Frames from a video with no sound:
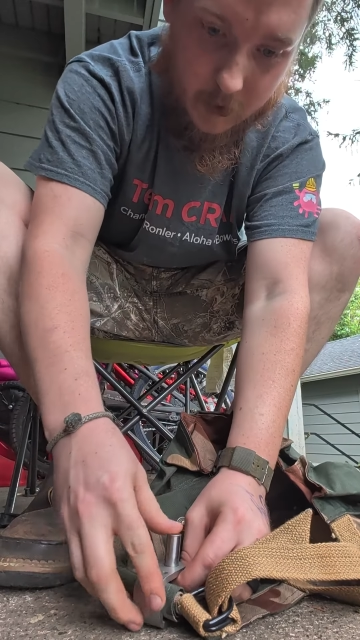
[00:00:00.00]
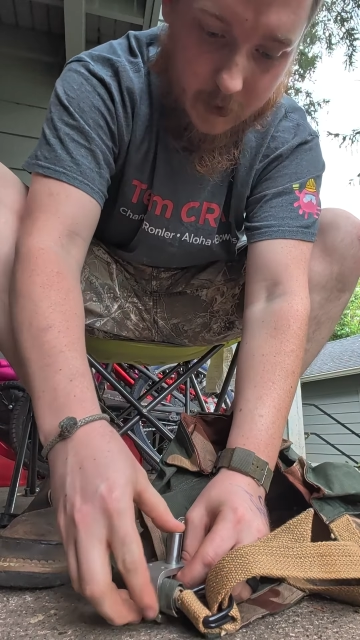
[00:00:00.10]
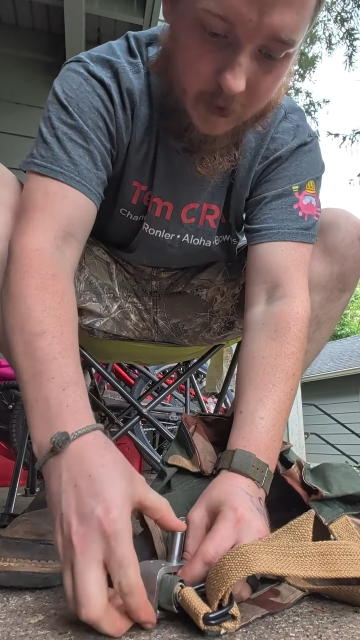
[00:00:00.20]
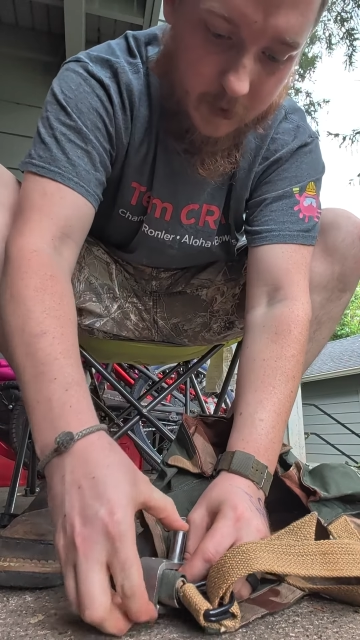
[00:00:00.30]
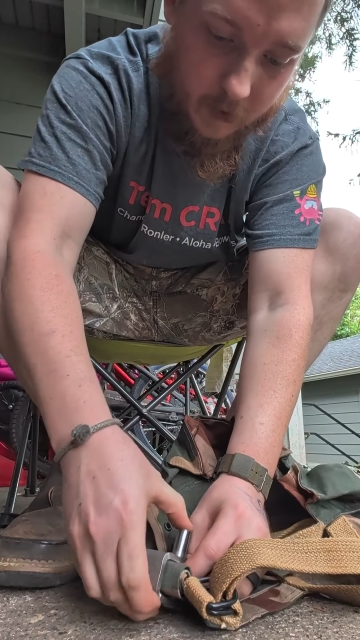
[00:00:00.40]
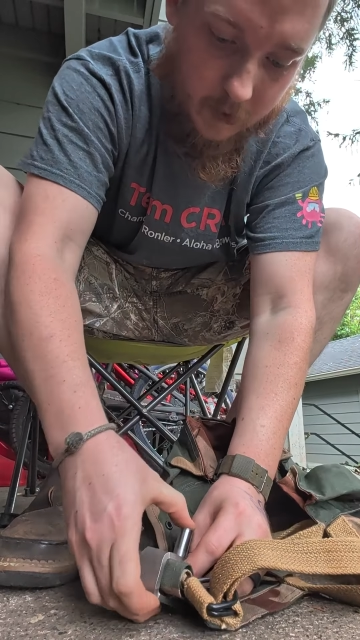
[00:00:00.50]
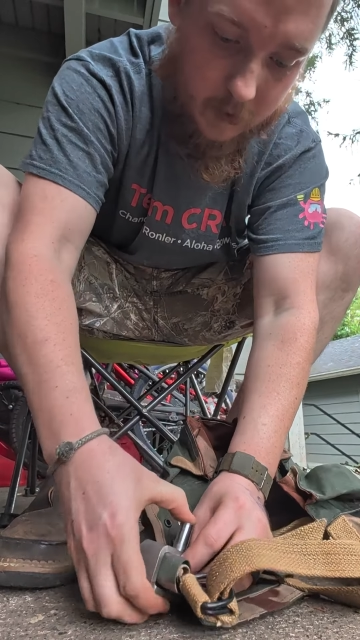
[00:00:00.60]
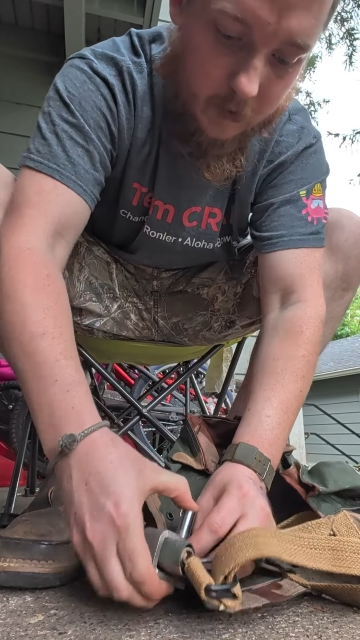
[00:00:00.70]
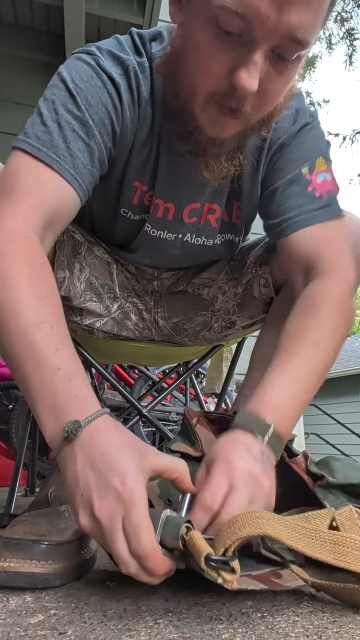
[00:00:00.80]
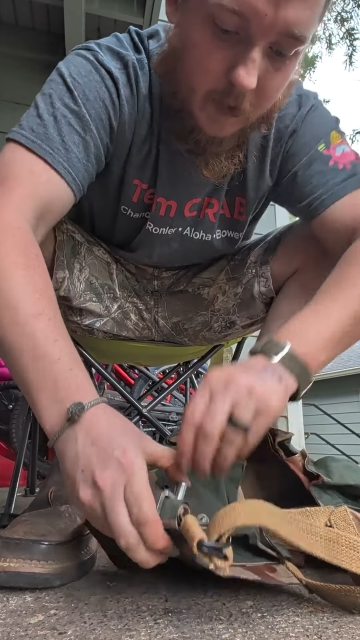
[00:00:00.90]
that in there,
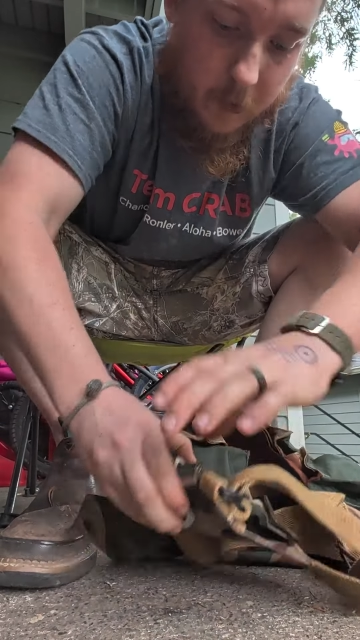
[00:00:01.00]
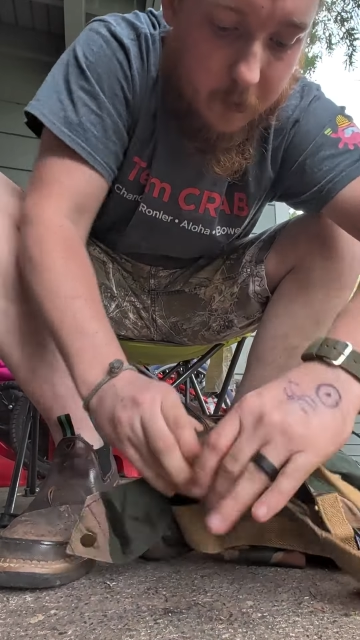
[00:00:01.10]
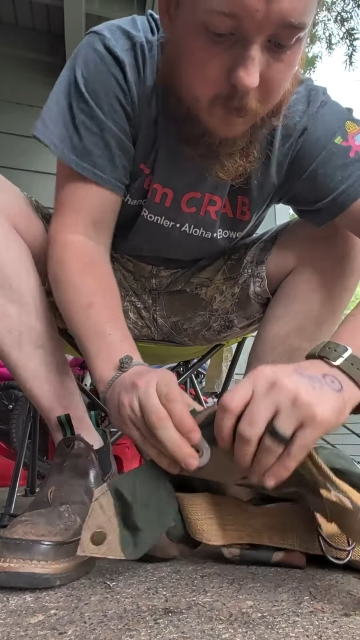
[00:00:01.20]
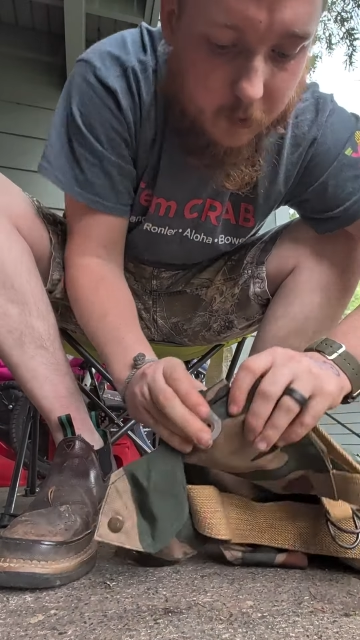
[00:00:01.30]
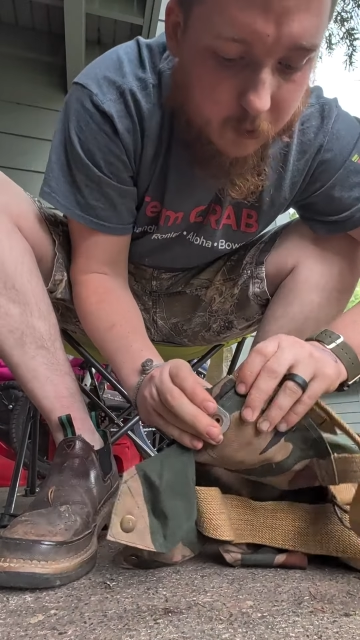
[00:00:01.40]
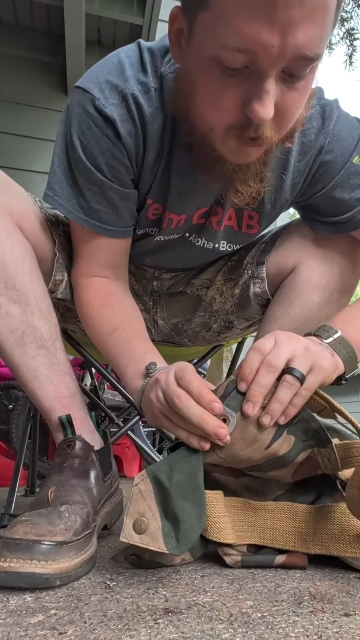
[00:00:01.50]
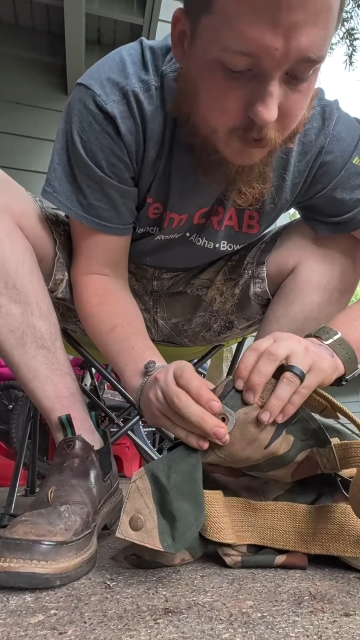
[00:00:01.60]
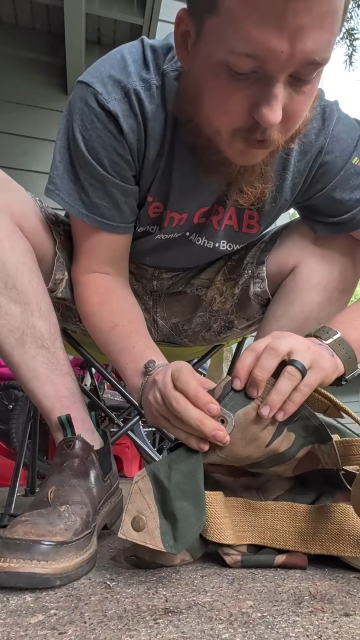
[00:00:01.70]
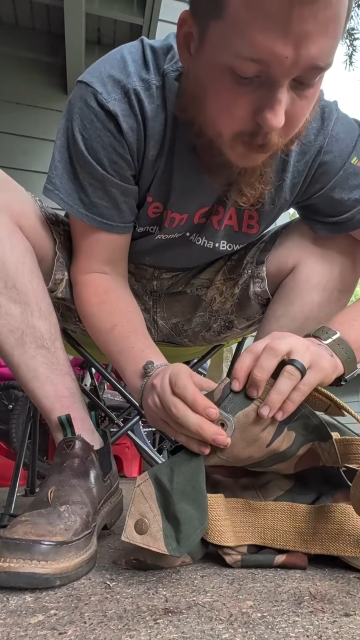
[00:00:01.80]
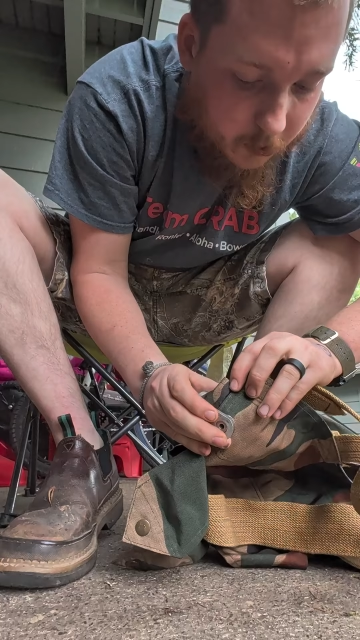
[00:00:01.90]
and then
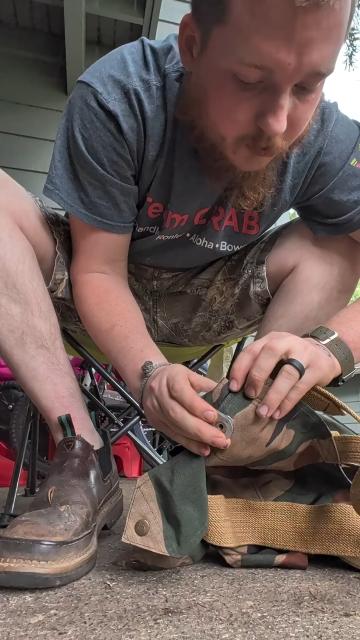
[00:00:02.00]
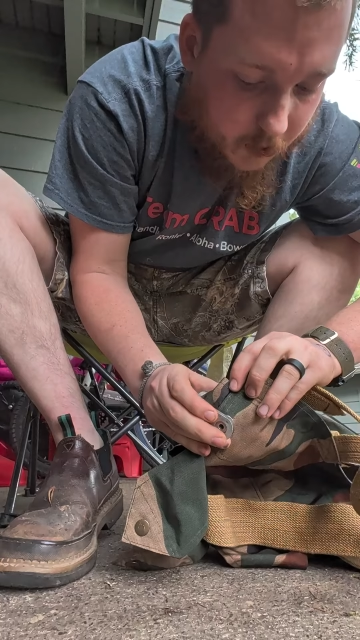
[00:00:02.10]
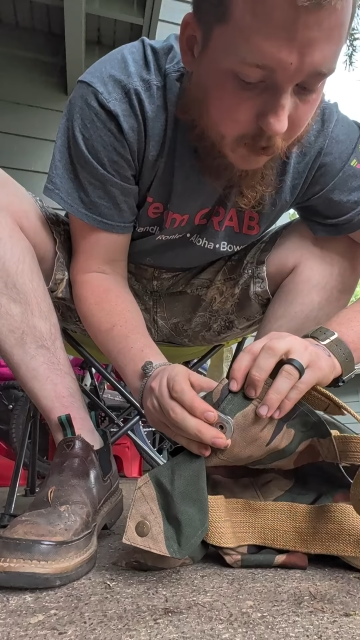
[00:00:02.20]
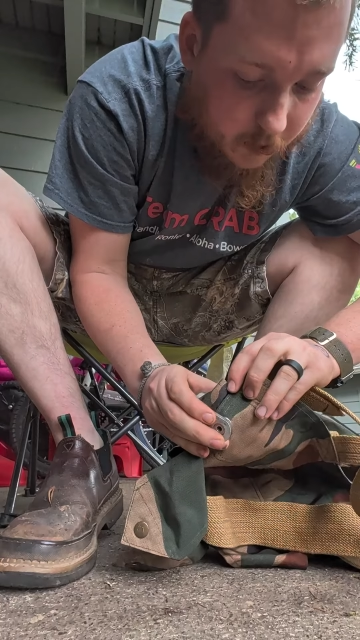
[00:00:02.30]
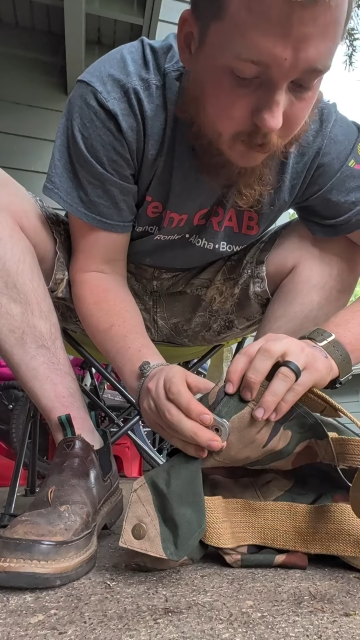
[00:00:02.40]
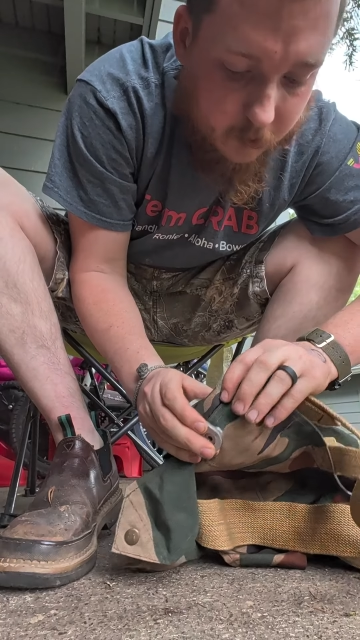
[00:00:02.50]
just double check,